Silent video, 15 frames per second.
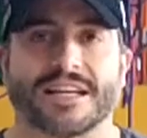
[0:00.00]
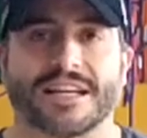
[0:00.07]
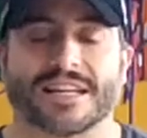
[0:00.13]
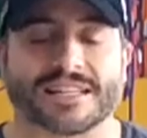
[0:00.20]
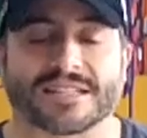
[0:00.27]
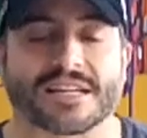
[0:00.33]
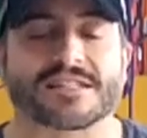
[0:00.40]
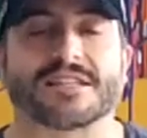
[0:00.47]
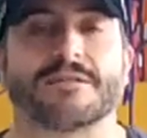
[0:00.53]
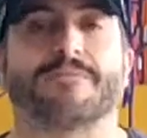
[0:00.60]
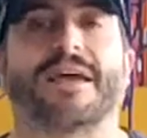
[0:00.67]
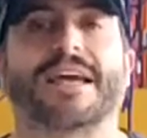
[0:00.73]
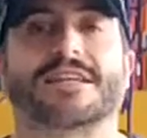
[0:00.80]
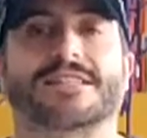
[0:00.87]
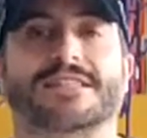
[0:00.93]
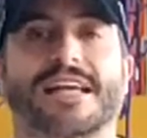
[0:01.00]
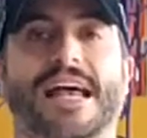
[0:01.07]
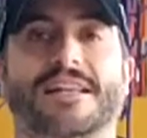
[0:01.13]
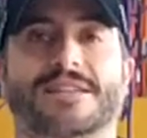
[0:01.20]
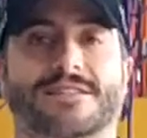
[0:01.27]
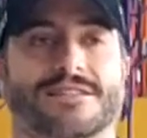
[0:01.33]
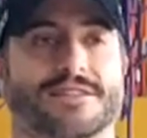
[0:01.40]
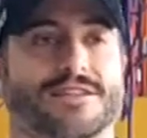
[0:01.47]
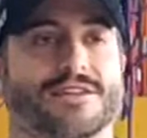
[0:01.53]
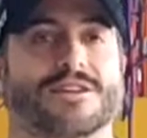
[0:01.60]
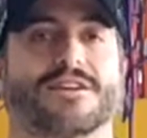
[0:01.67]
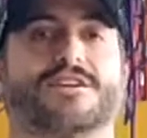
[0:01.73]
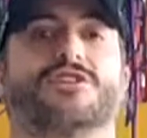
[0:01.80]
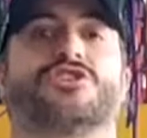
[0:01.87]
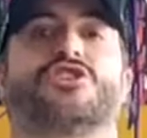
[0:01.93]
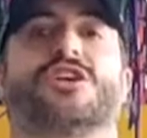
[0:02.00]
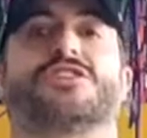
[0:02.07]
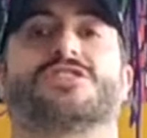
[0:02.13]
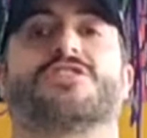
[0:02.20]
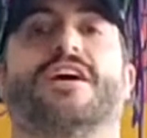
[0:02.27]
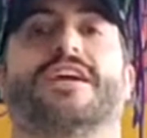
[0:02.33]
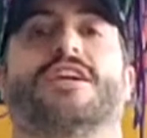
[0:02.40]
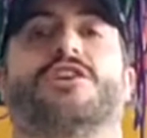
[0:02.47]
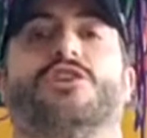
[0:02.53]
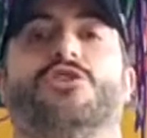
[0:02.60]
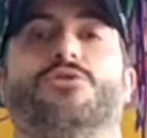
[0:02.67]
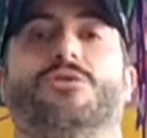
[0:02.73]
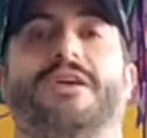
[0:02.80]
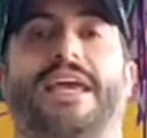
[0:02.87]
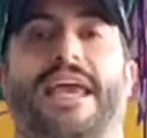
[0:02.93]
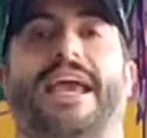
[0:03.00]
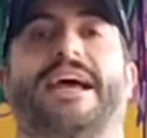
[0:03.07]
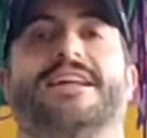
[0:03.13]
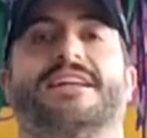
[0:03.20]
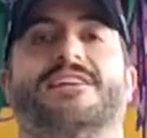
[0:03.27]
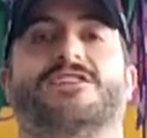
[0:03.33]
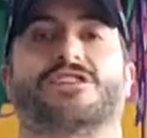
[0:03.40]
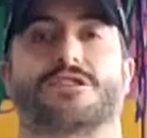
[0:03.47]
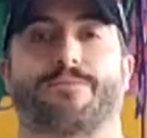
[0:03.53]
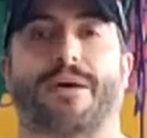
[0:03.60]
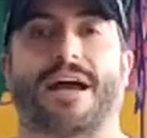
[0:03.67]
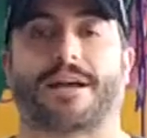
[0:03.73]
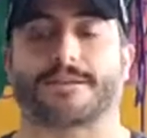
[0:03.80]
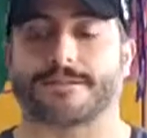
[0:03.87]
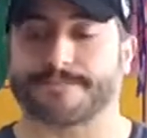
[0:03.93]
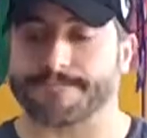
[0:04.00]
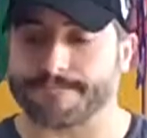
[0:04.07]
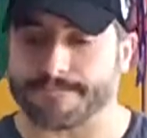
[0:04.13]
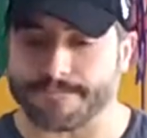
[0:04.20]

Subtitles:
It doesn't make sense. Just like you can't expect